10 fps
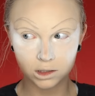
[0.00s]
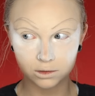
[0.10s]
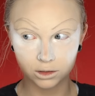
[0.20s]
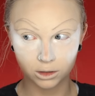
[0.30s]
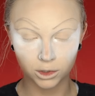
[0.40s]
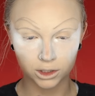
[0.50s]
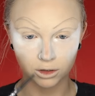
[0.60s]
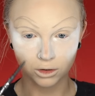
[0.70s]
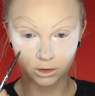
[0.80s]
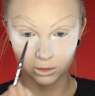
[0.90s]
This really
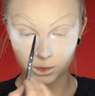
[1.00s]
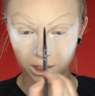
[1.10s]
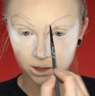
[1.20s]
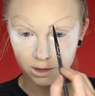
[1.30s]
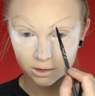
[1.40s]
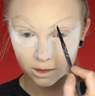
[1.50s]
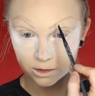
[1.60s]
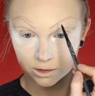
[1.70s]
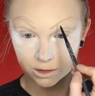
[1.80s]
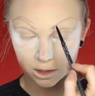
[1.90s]
brings a whole new meaning to
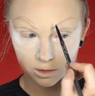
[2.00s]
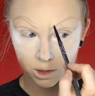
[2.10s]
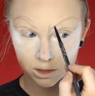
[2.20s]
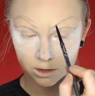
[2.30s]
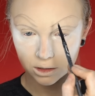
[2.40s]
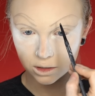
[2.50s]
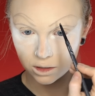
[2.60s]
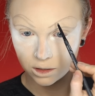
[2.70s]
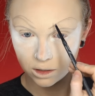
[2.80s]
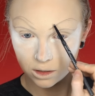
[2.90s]
sisters, not twins.
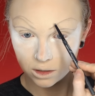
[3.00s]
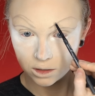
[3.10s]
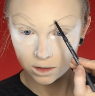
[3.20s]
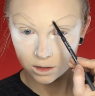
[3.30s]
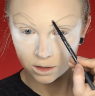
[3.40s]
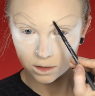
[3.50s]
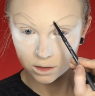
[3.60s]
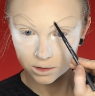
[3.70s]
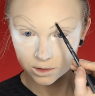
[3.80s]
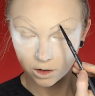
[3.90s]

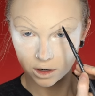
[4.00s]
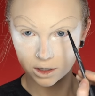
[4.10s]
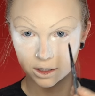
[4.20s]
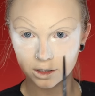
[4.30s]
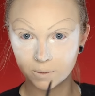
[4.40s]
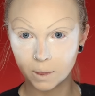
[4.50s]
This is hard.